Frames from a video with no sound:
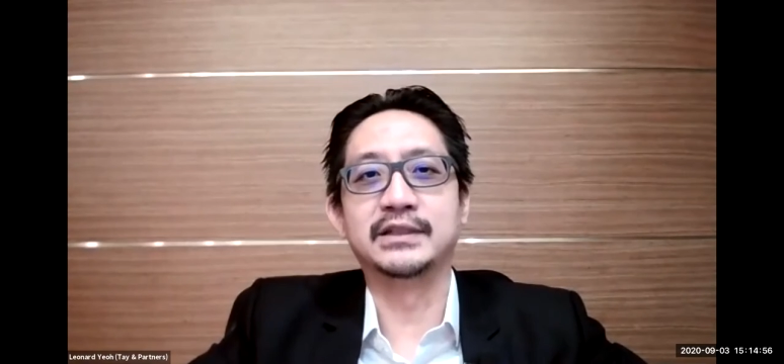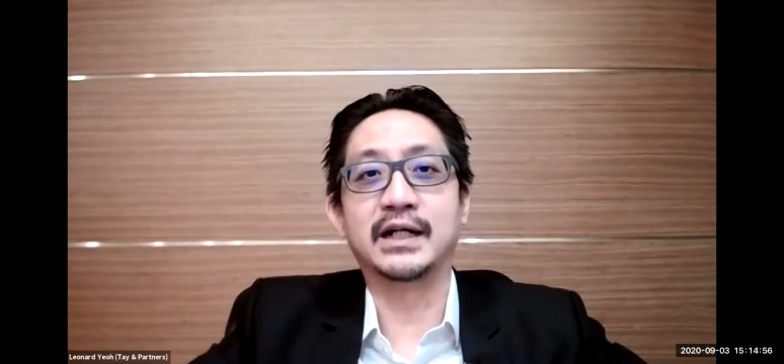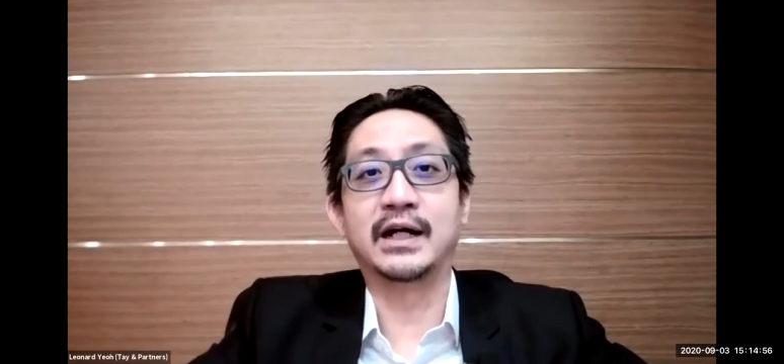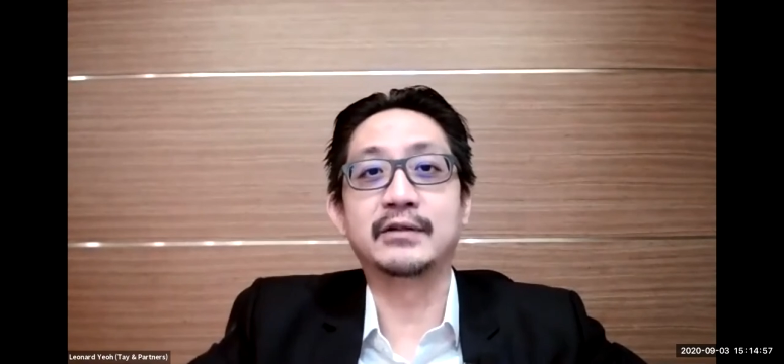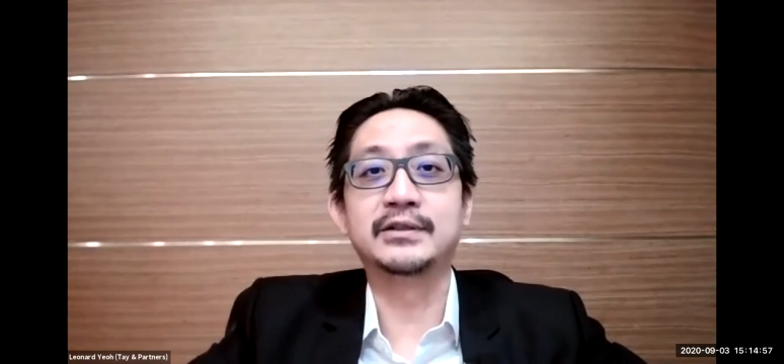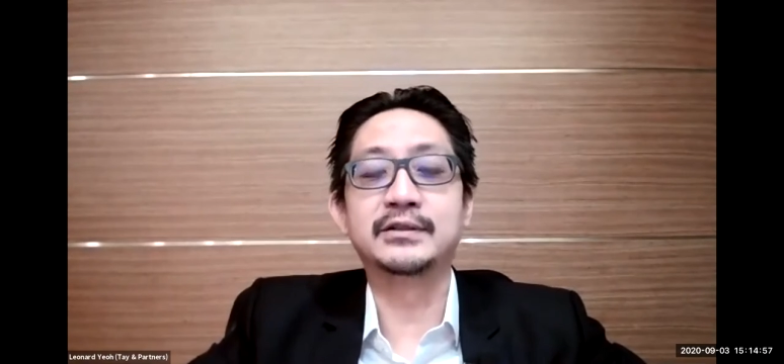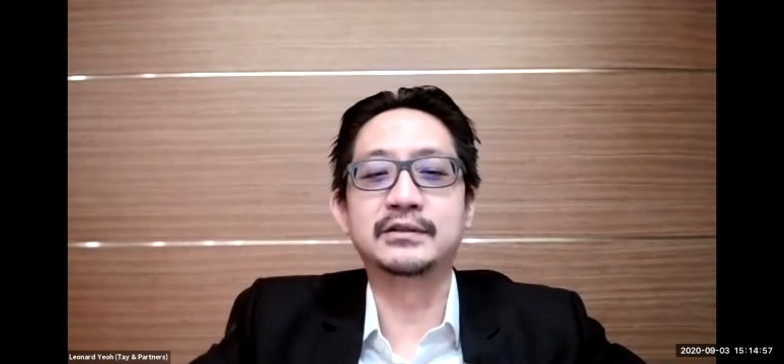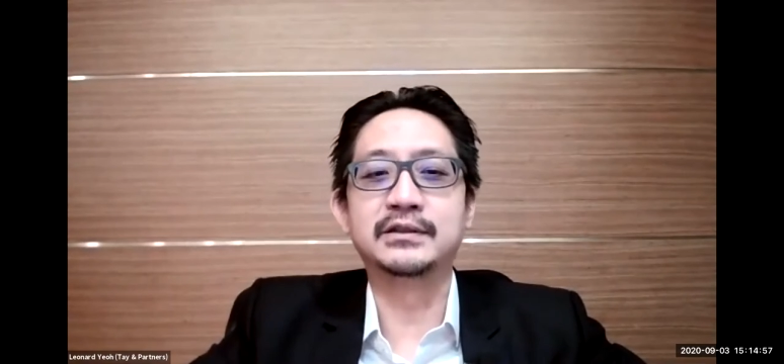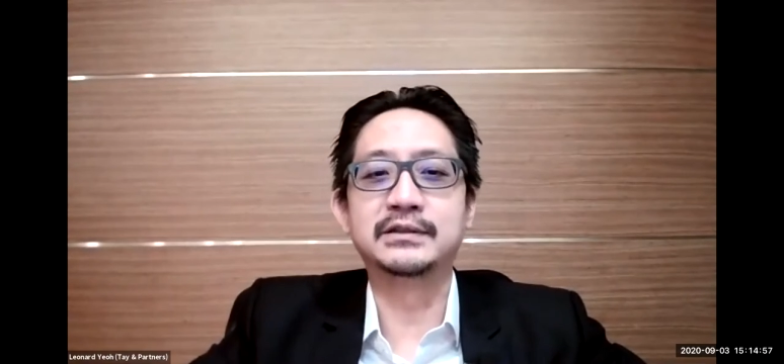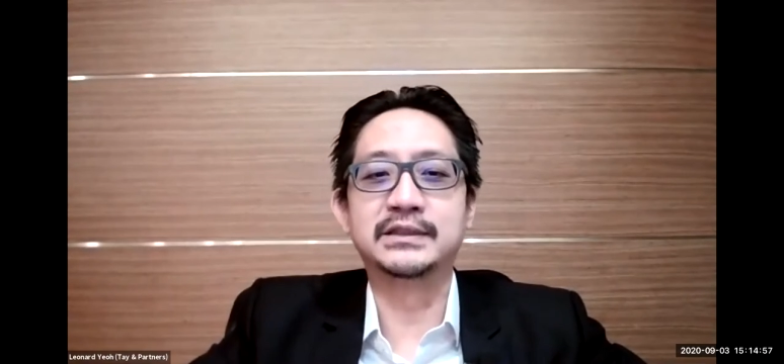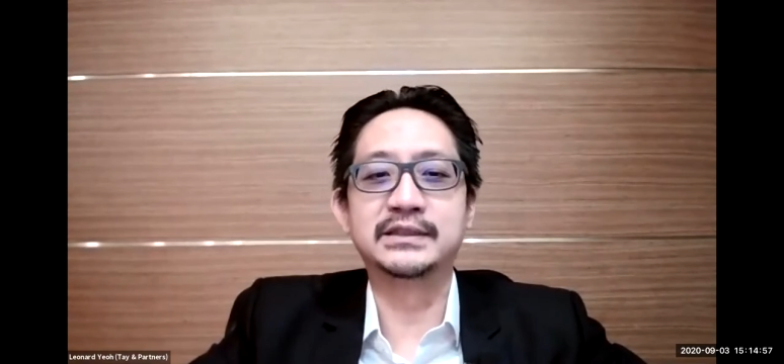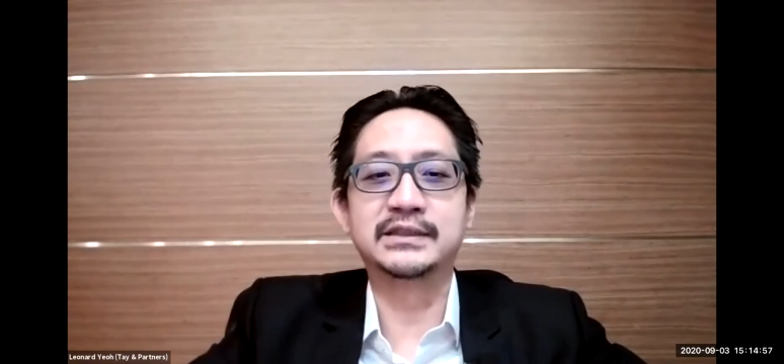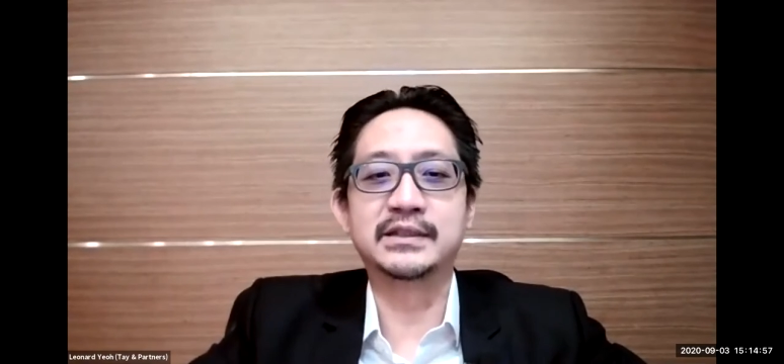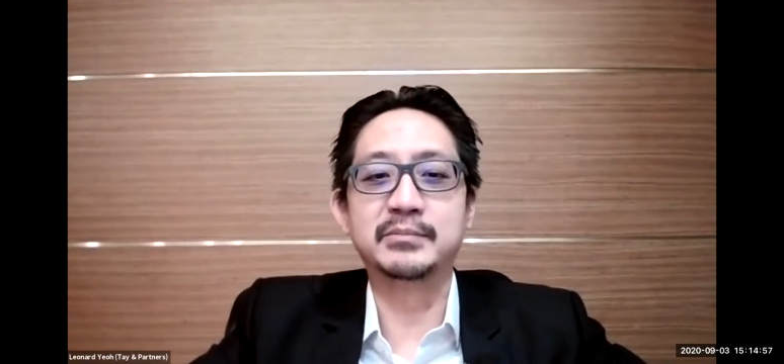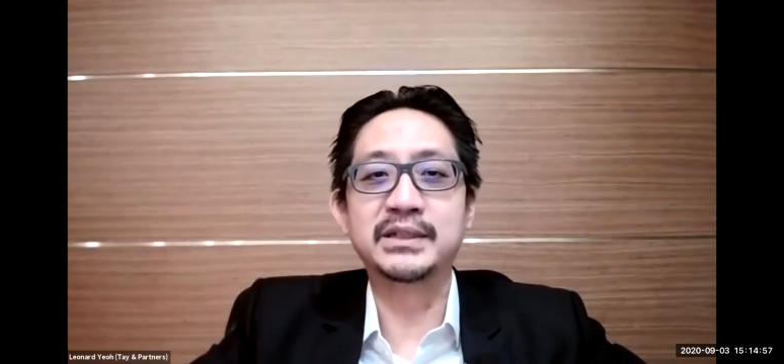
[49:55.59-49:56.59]
How are you going to
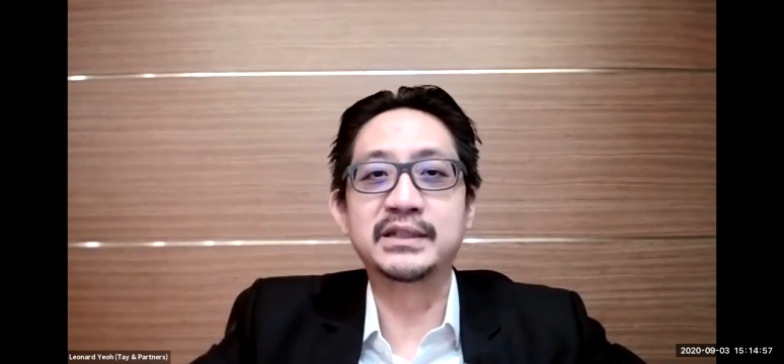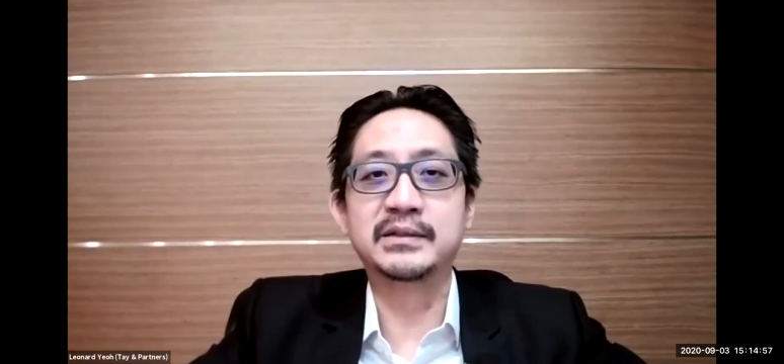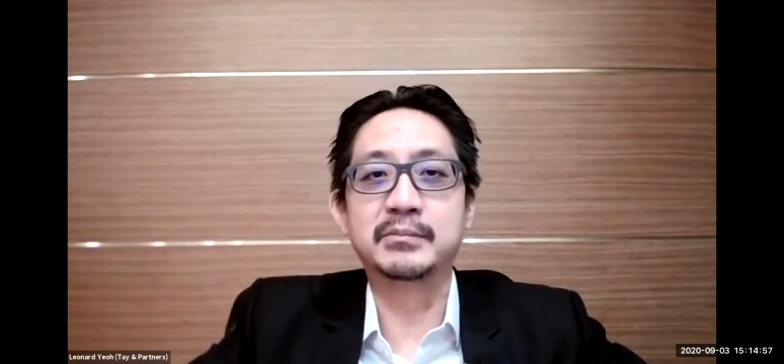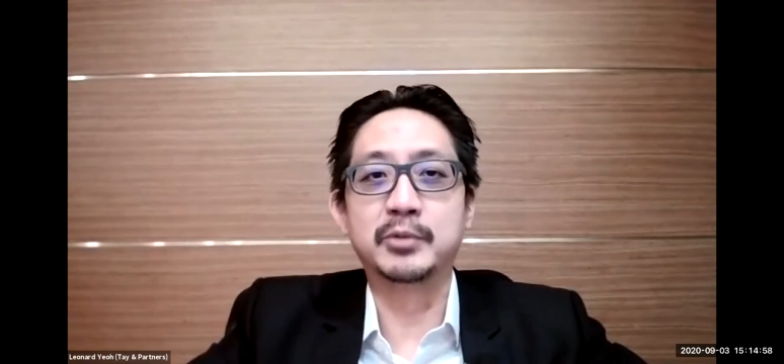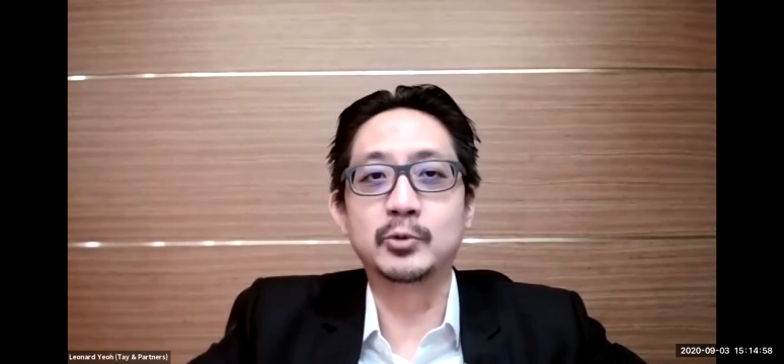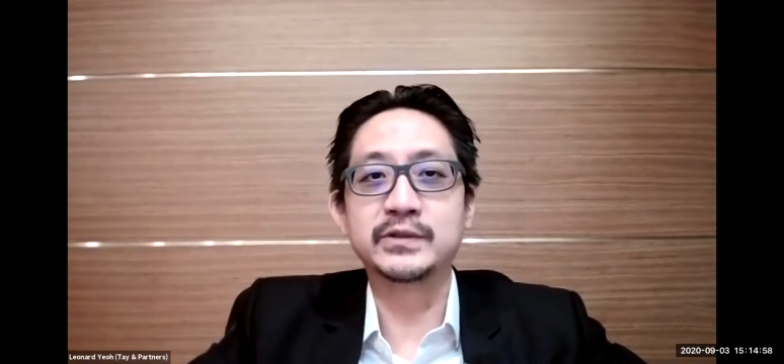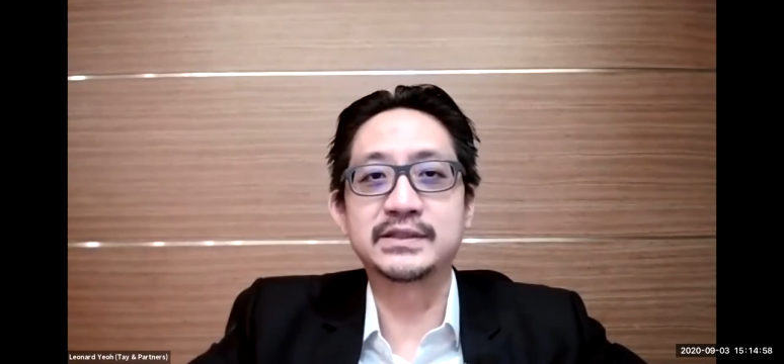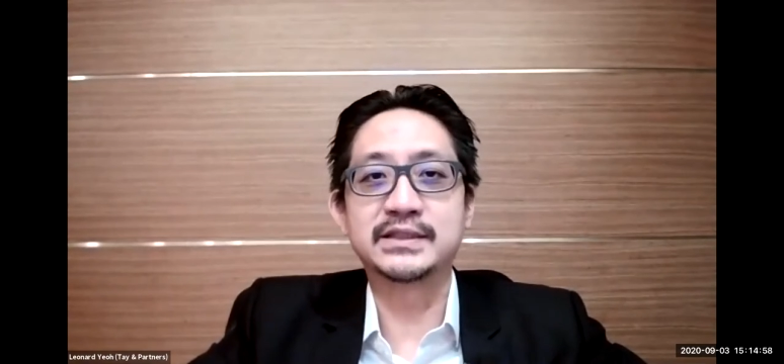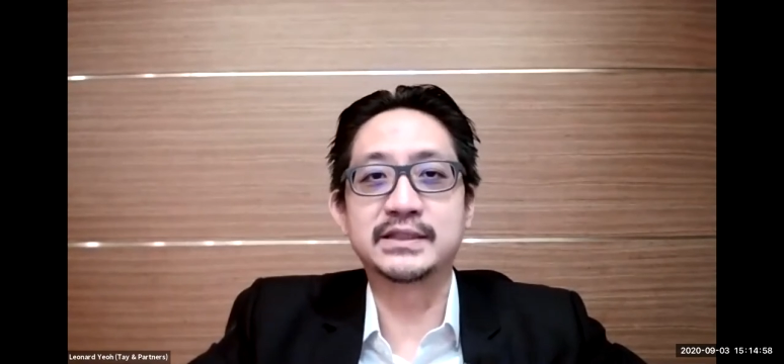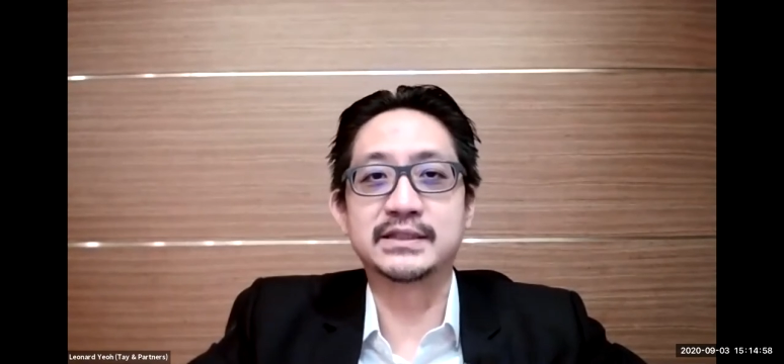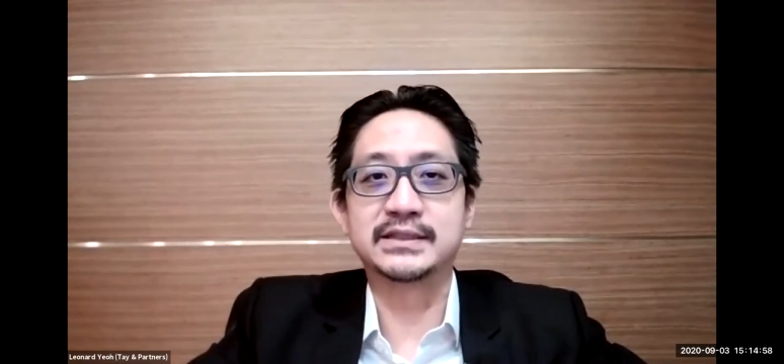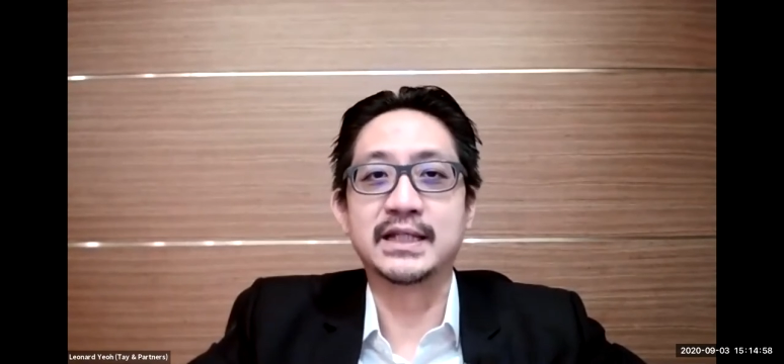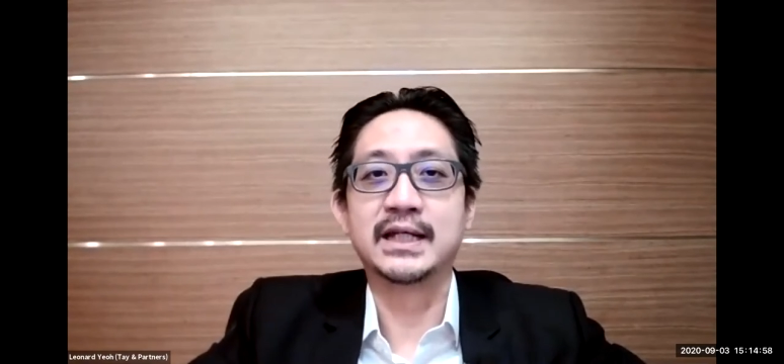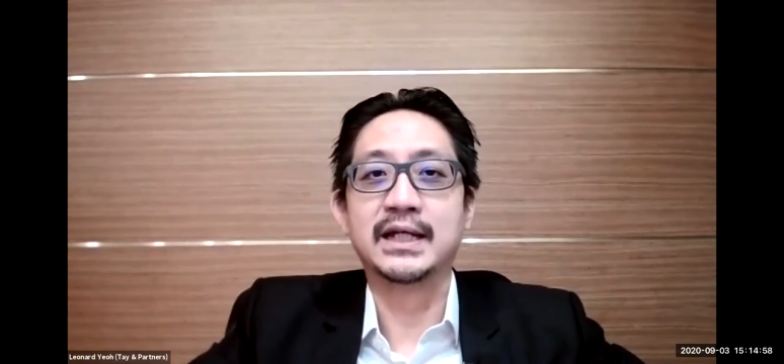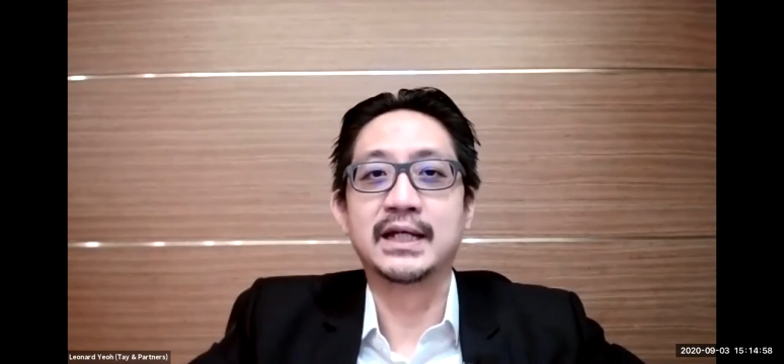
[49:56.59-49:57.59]
determine the bonuses?